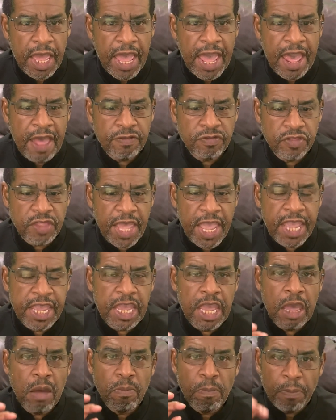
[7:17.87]
and they
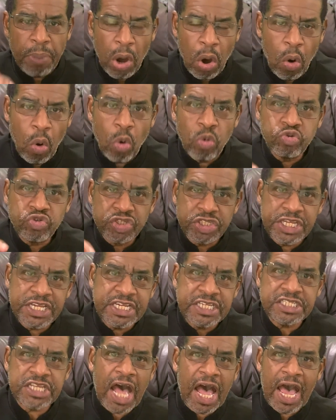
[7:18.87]
imposed
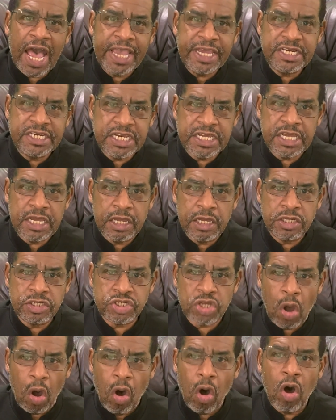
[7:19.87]
these ideas
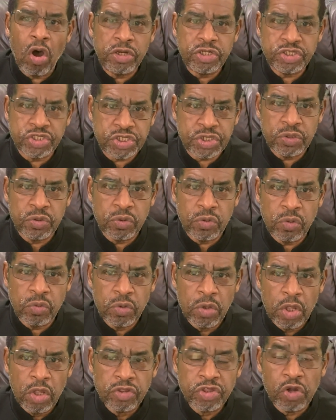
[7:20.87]
onto
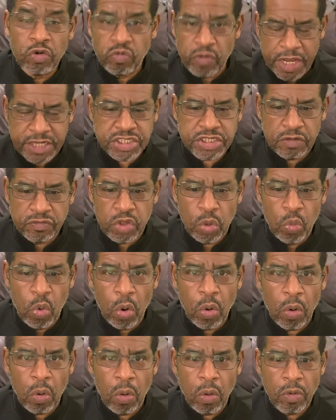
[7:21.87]
the rest of the
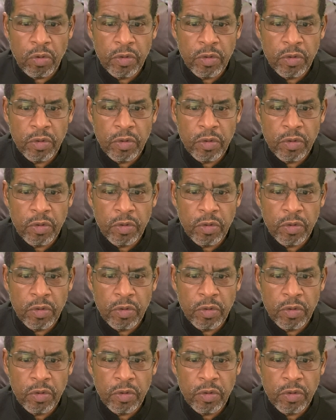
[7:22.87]
world.